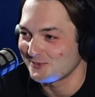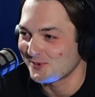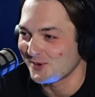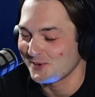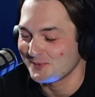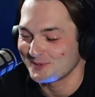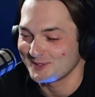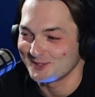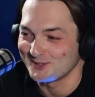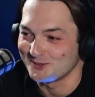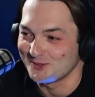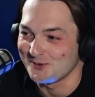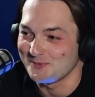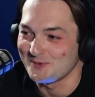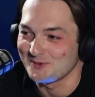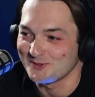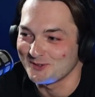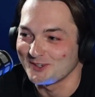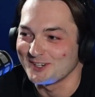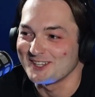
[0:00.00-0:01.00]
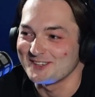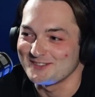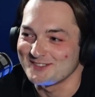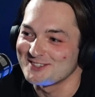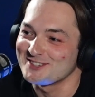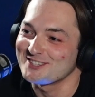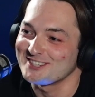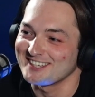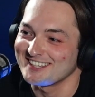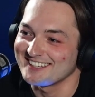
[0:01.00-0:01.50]
probably know it before I even
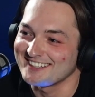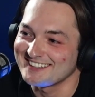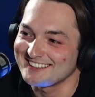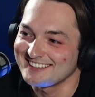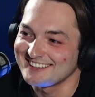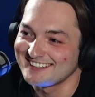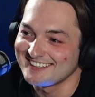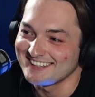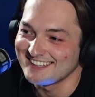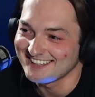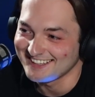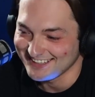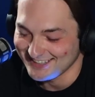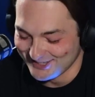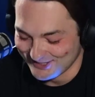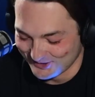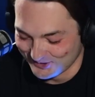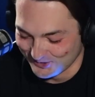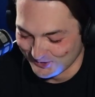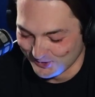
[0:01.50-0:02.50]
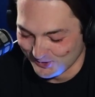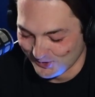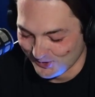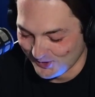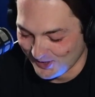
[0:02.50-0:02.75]
say it. So